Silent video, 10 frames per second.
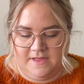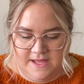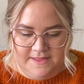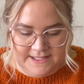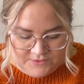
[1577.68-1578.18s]

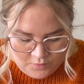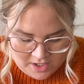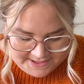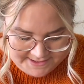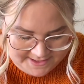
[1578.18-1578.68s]
this
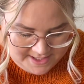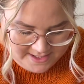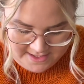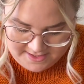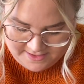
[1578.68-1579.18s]
was
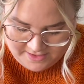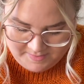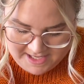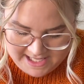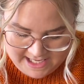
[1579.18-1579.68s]
the
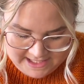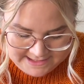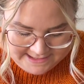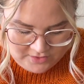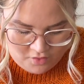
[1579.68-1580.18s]

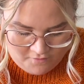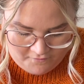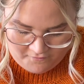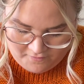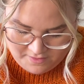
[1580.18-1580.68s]
beginnings
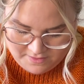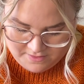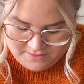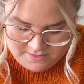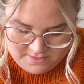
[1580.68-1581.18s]
of,
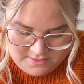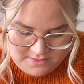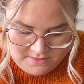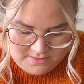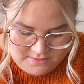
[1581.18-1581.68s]

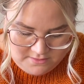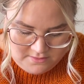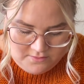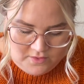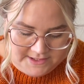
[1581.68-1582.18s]

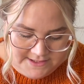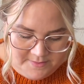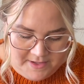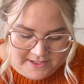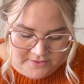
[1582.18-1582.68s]
what's the
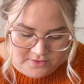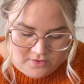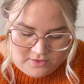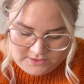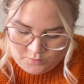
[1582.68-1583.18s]
pattern
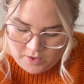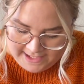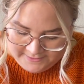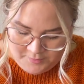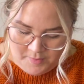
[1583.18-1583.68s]
called?
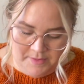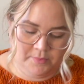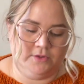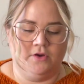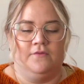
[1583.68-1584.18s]
Wild Poppy
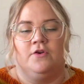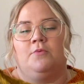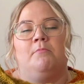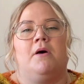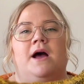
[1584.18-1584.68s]

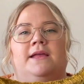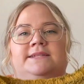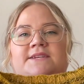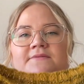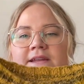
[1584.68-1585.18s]
Pullover by Tif